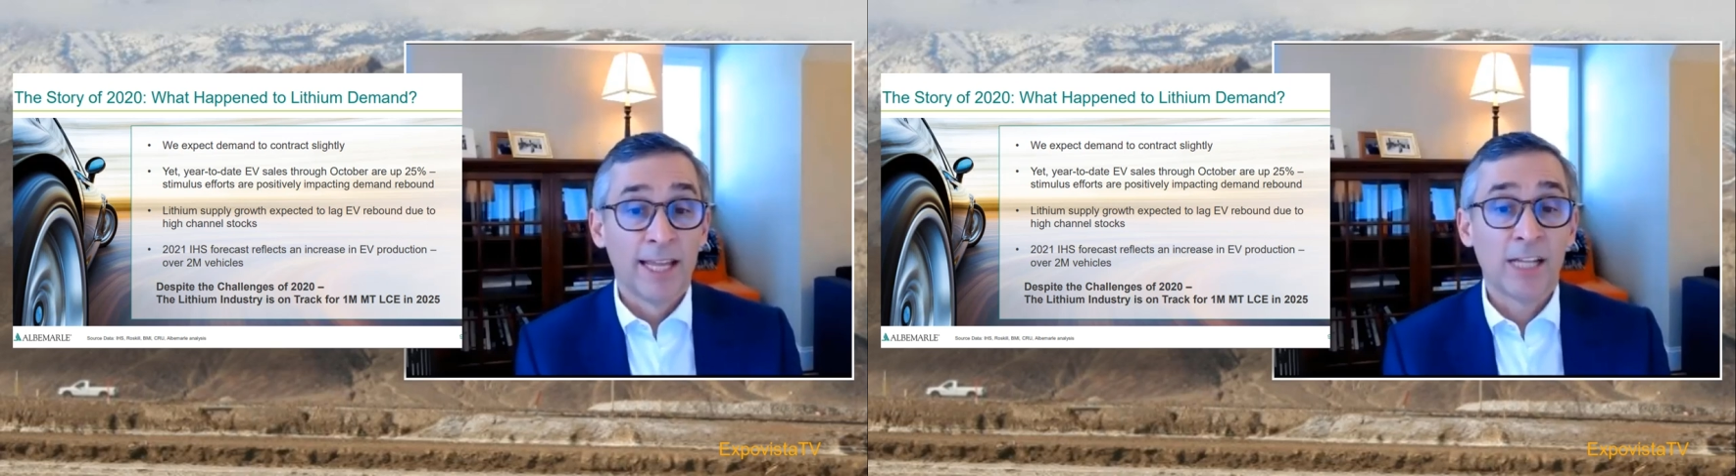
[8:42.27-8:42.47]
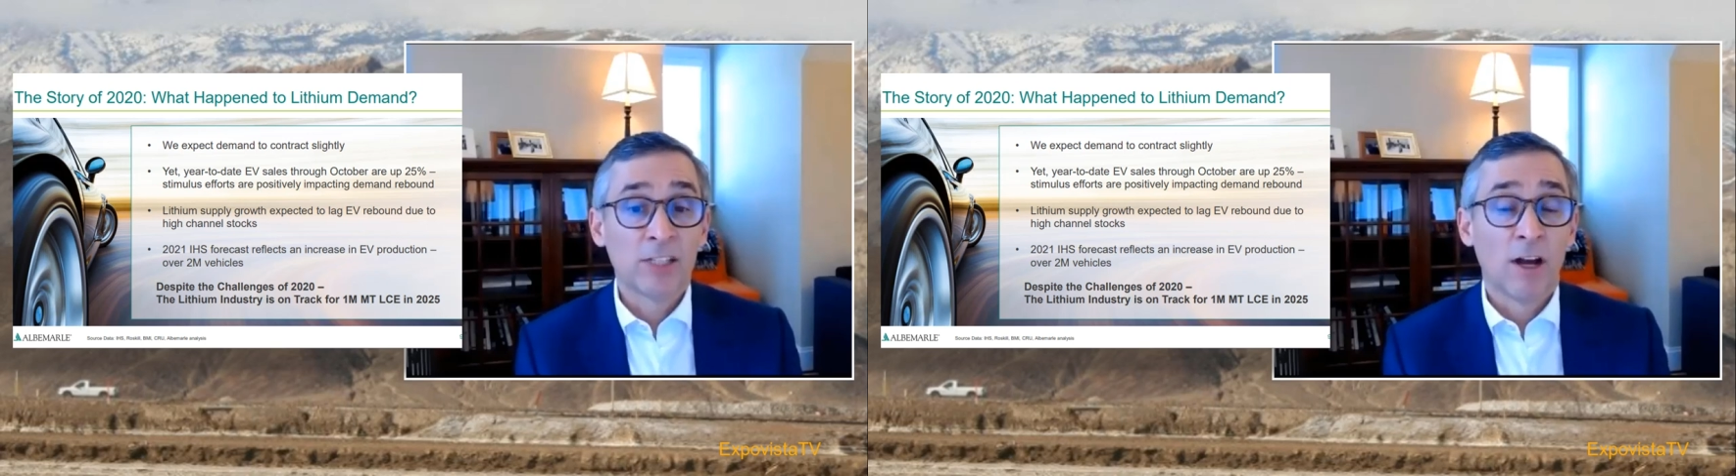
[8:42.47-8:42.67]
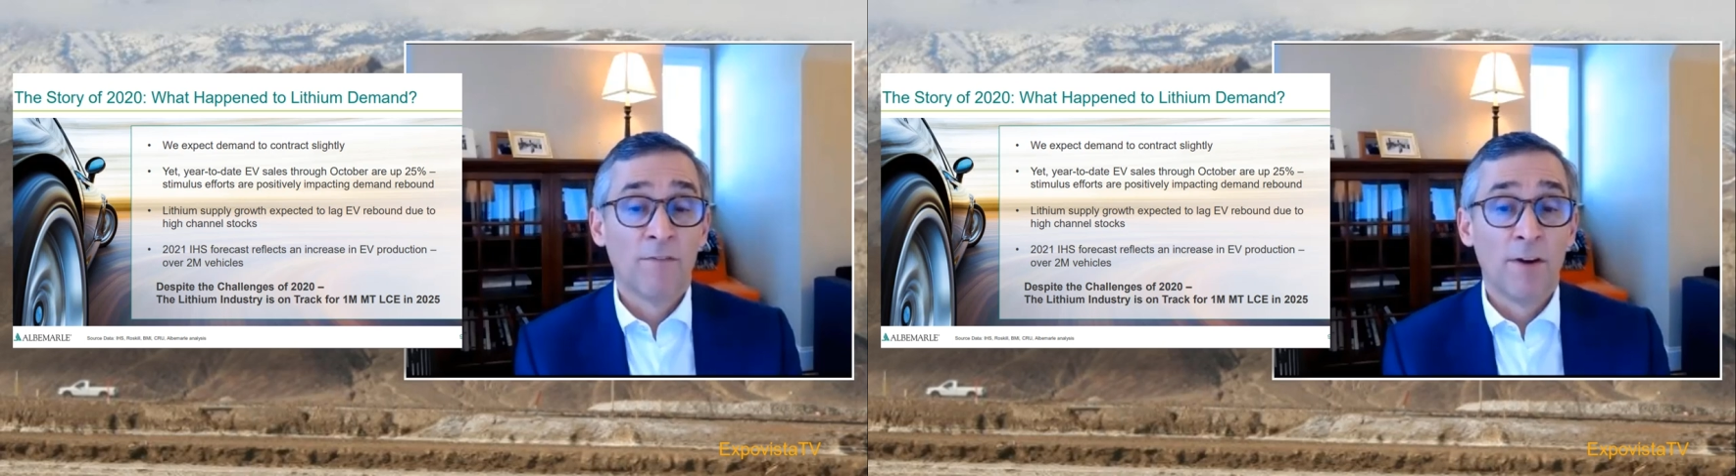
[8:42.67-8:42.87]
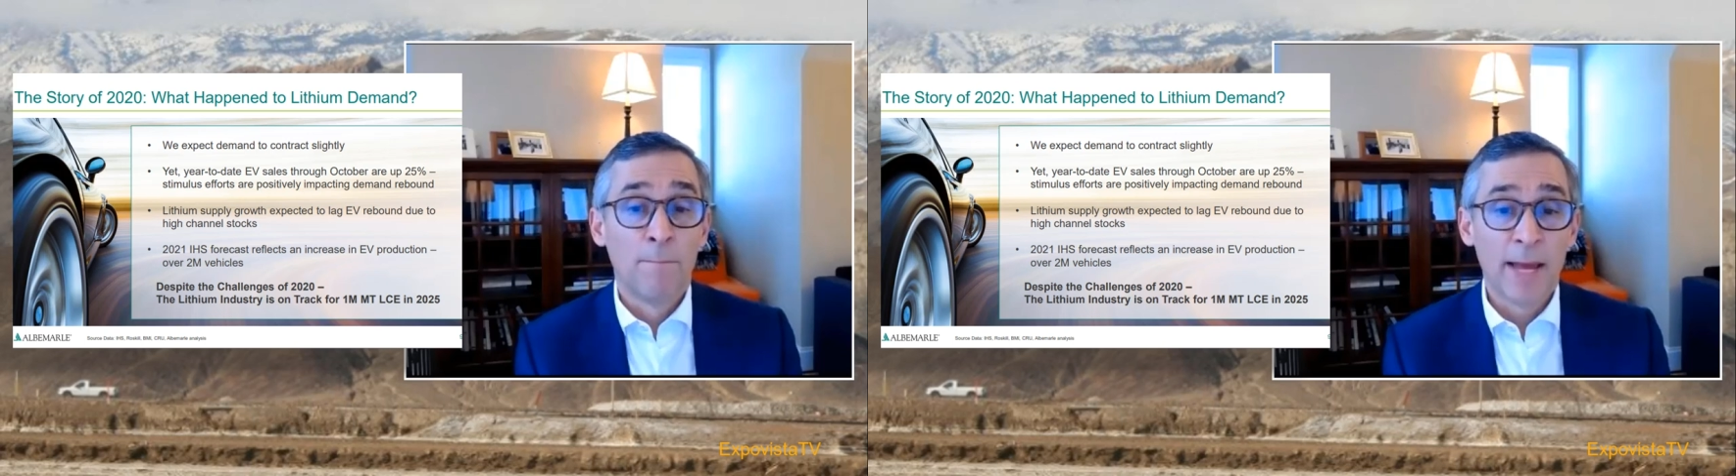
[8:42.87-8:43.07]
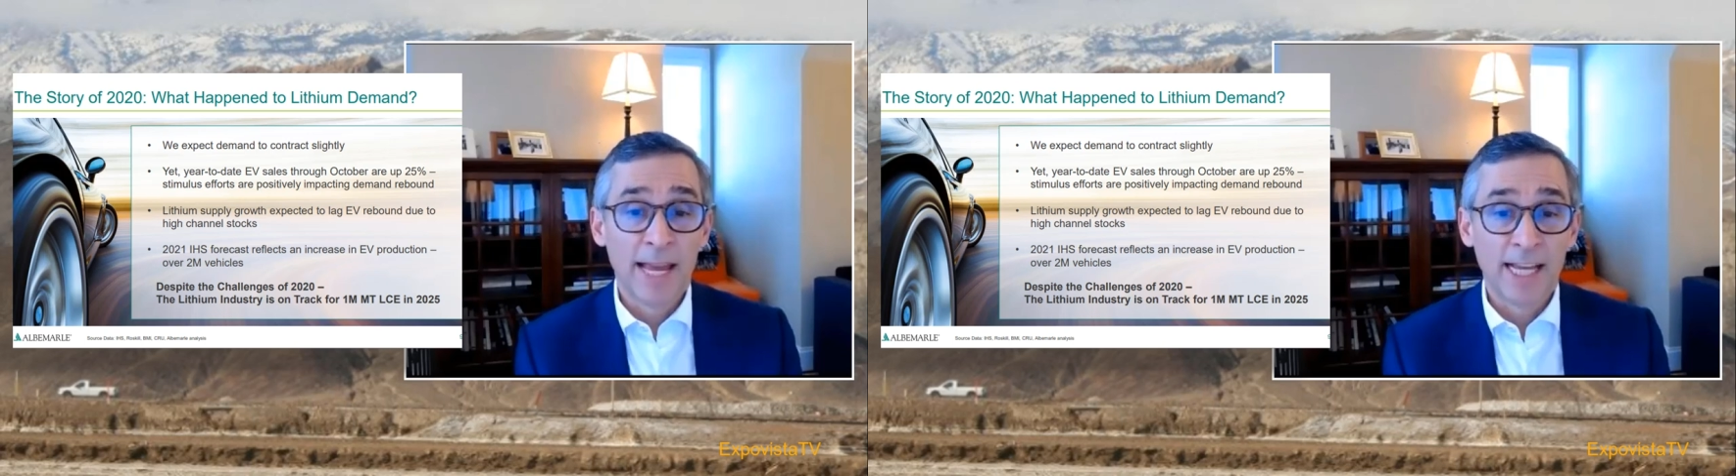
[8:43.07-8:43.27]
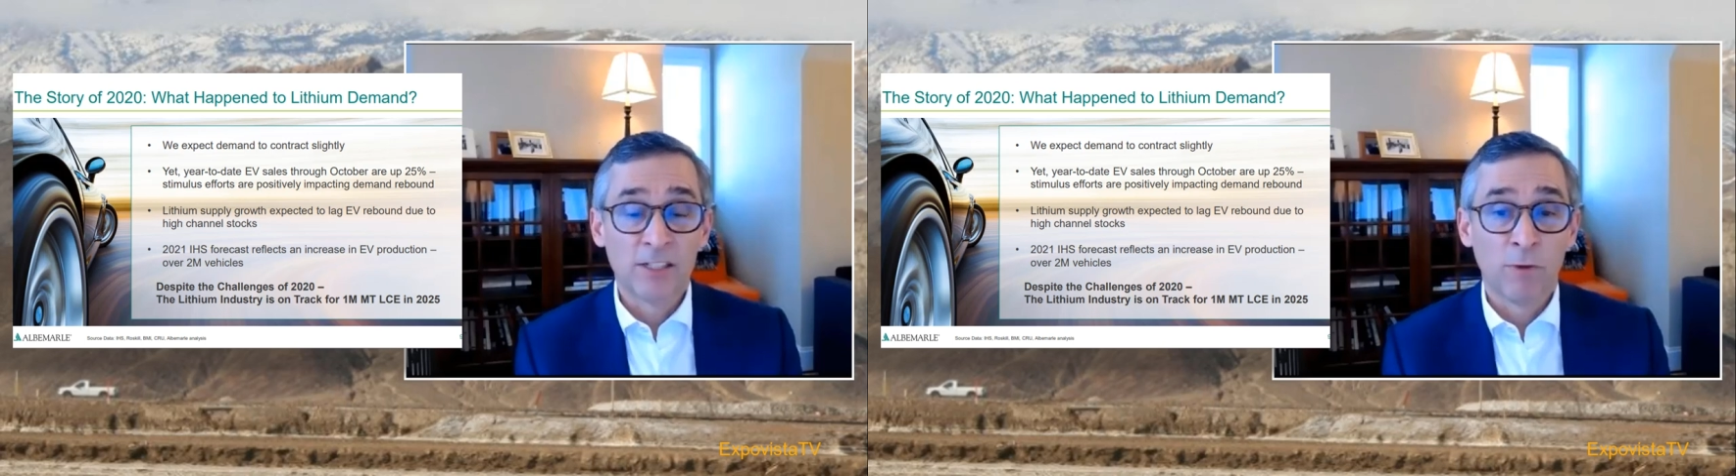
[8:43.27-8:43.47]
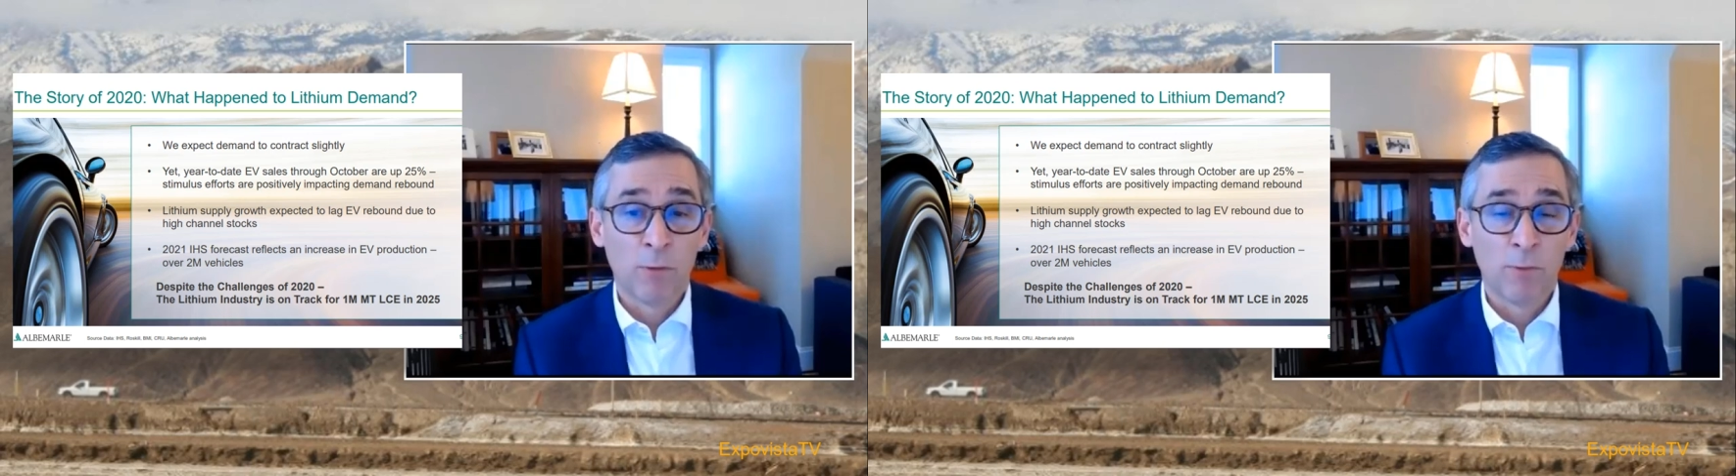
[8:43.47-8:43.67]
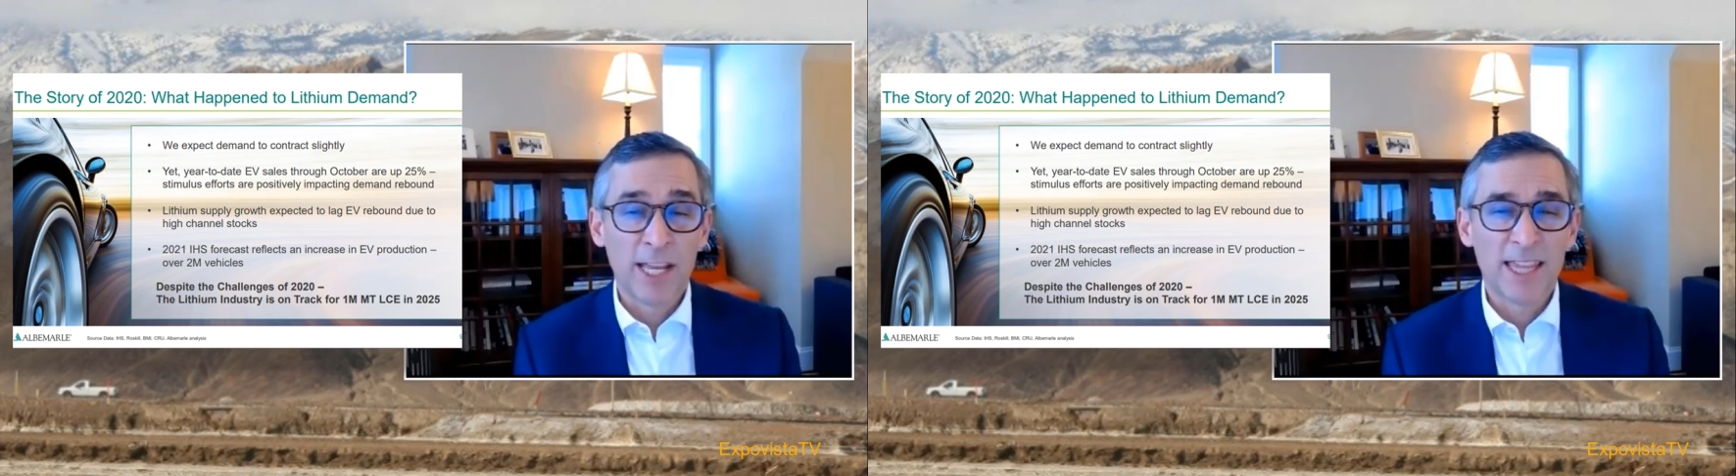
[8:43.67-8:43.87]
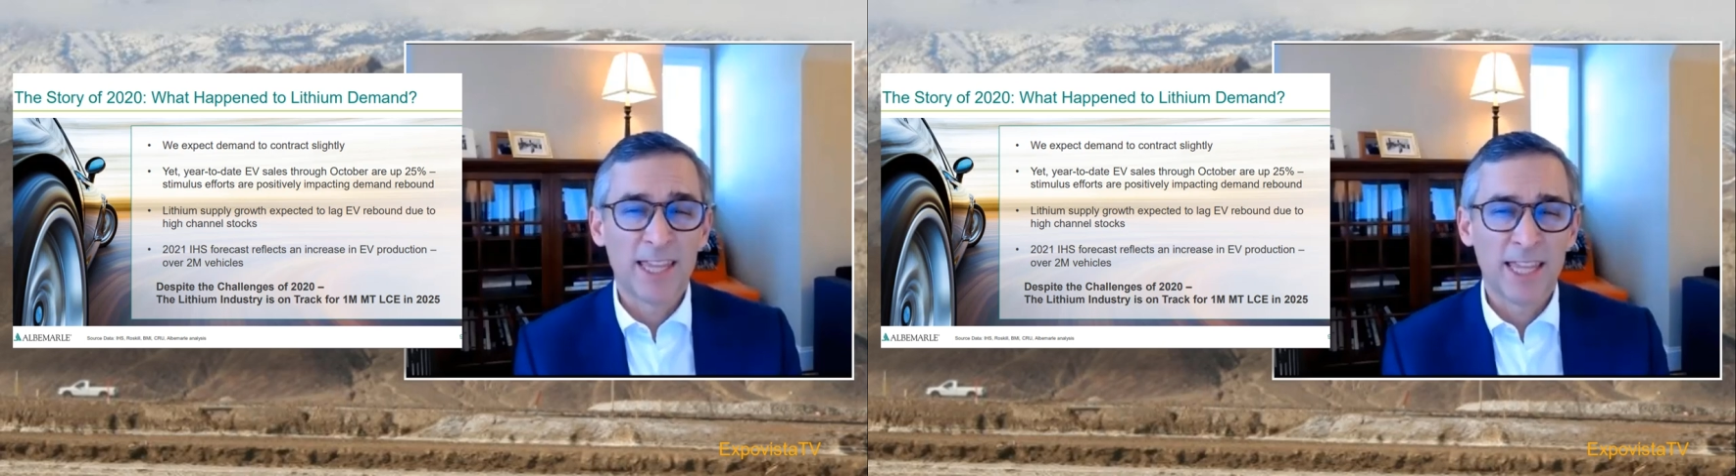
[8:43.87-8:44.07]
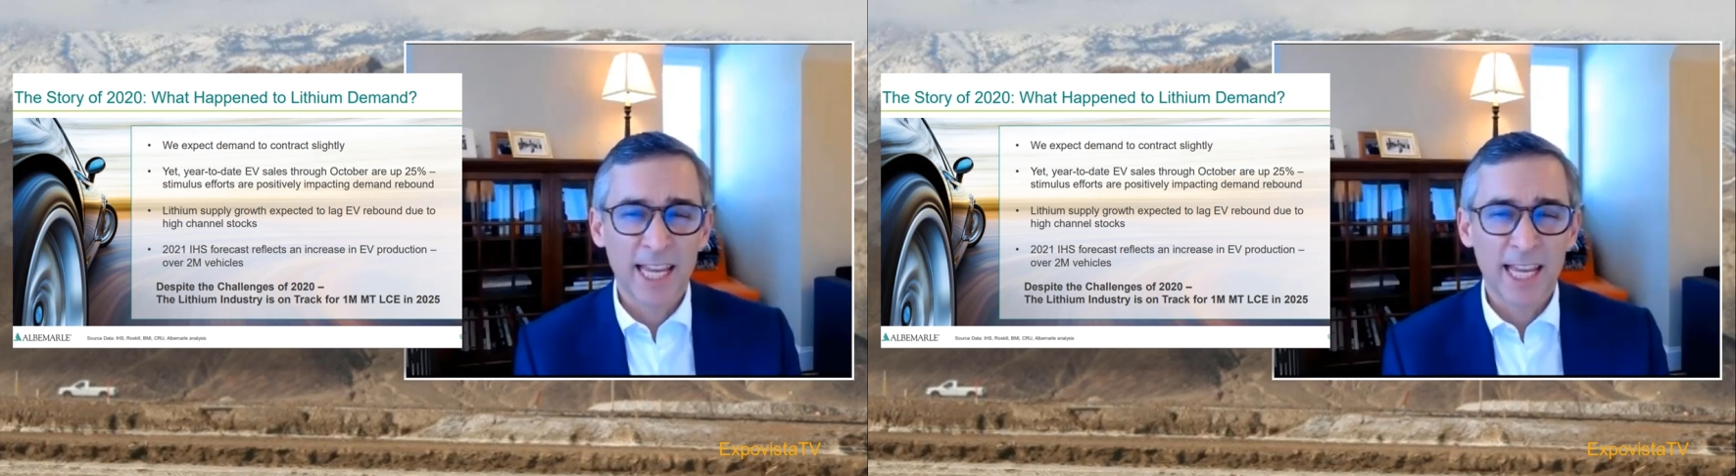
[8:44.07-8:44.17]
That's off a base of what we